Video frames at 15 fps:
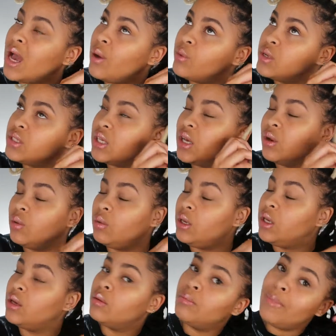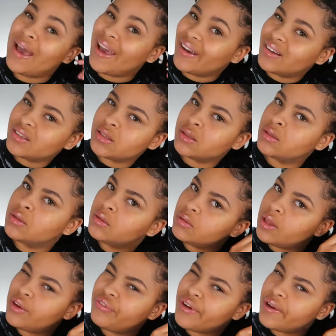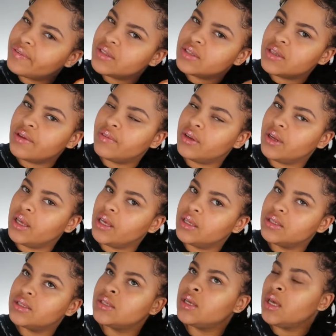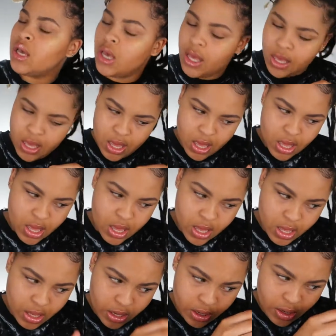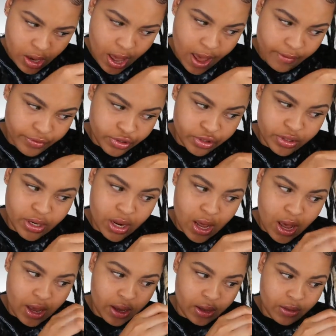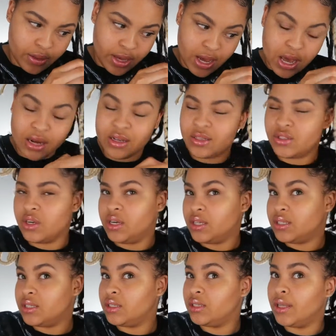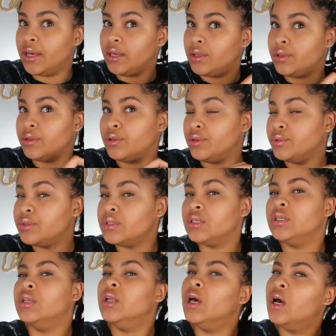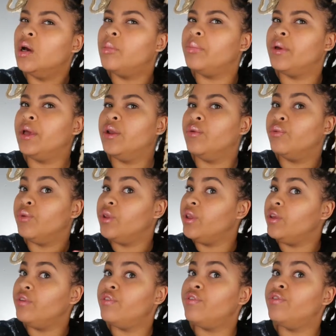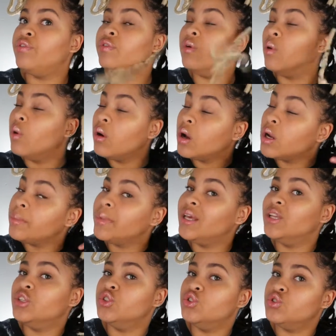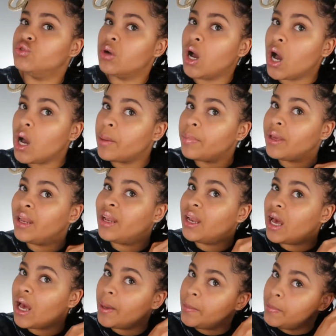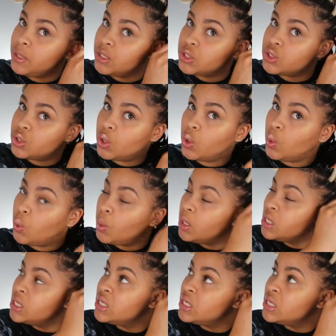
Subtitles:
I want to say, a week max, like 5 to 7 days. And after they kind of started to like loosen up and really form and drop and not be so